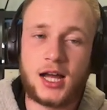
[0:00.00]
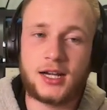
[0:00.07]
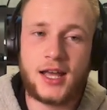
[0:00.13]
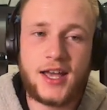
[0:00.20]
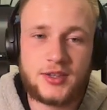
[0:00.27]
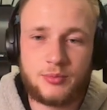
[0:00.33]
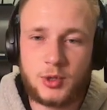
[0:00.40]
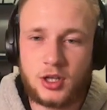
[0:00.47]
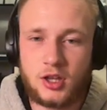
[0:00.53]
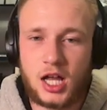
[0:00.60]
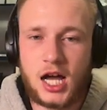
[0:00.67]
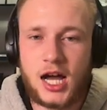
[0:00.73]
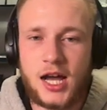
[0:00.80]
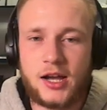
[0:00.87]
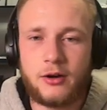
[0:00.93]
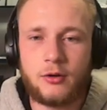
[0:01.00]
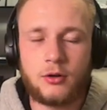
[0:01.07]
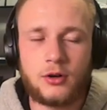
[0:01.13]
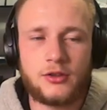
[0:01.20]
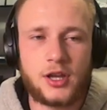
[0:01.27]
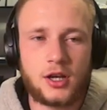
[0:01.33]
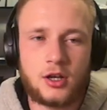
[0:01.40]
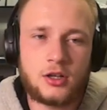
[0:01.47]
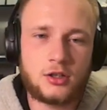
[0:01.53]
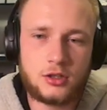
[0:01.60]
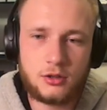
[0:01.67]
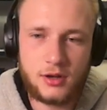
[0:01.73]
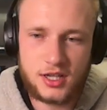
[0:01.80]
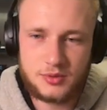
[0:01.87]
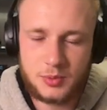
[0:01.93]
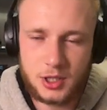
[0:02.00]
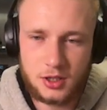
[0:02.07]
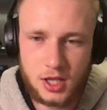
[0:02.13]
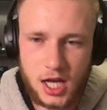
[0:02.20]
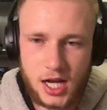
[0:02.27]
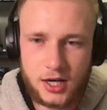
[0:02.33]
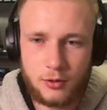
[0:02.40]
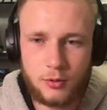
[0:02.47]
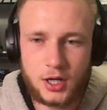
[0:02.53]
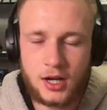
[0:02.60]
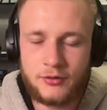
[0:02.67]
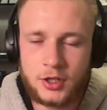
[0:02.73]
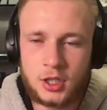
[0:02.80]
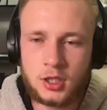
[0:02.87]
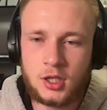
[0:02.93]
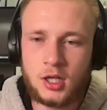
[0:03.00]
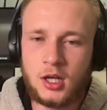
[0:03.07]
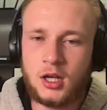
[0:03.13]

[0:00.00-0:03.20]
SBLI or they couldn't do SBLI or whatever.